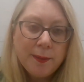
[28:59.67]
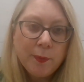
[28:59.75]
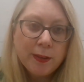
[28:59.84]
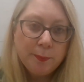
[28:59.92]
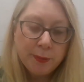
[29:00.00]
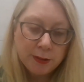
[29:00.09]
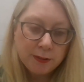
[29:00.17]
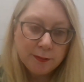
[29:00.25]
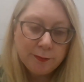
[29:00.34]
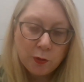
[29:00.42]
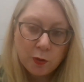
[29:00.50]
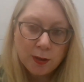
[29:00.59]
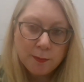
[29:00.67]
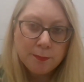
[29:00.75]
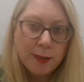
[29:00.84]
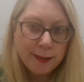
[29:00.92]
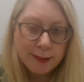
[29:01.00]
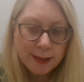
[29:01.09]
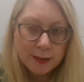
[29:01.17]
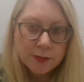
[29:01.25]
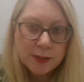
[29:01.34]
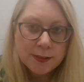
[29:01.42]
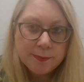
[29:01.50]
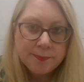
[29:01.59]
with the button for My
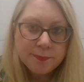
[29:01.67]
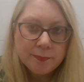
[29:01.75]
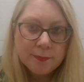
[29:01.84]
Account.